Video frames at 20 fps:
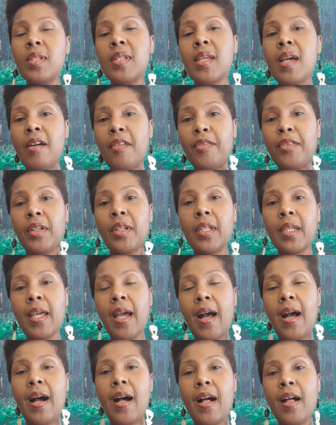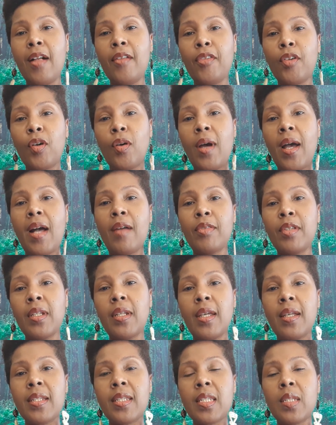definitely have crafted
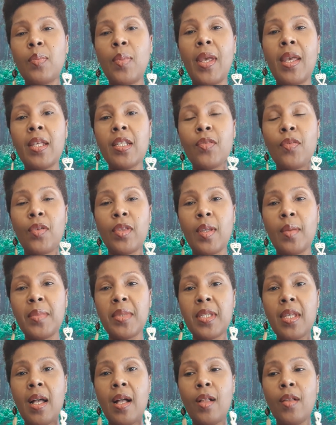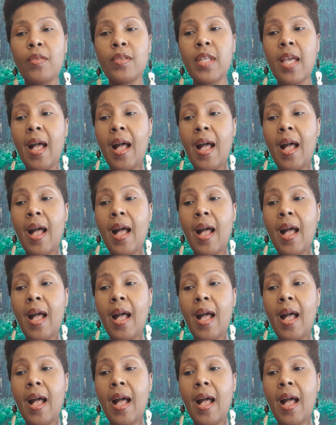a space for themselves